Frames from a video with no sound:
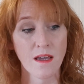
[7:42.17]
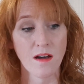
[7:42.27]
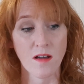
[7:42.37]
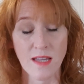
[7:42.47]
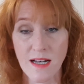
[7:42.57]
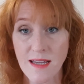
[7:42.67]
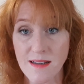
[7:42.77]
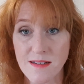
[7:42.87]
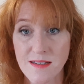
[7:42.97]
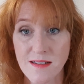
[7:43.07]
Are they
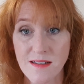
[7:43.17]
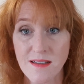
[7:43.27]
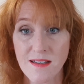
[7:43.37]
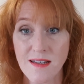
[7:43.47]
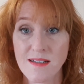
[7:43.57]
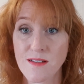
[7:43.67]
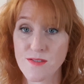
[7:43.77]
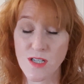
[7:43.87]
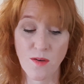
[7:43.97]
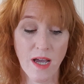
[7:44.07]
linked? And if
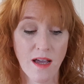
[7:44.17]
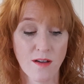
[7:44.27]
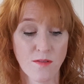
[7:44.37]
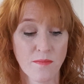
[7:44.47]
so, how?